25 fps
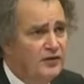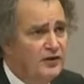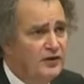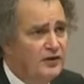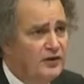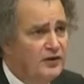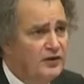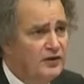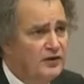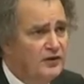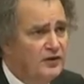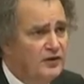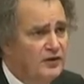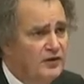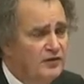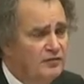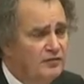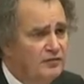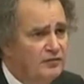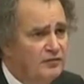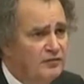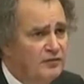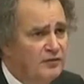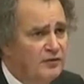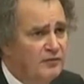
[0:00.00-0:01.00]
uh, of
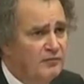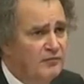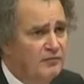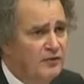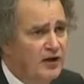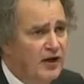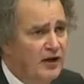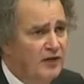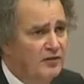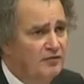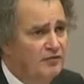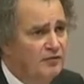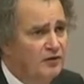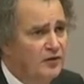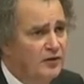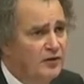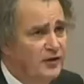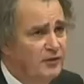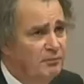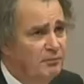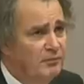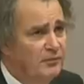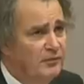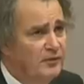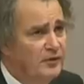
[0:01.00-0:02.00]

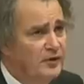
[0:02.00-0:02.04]
California,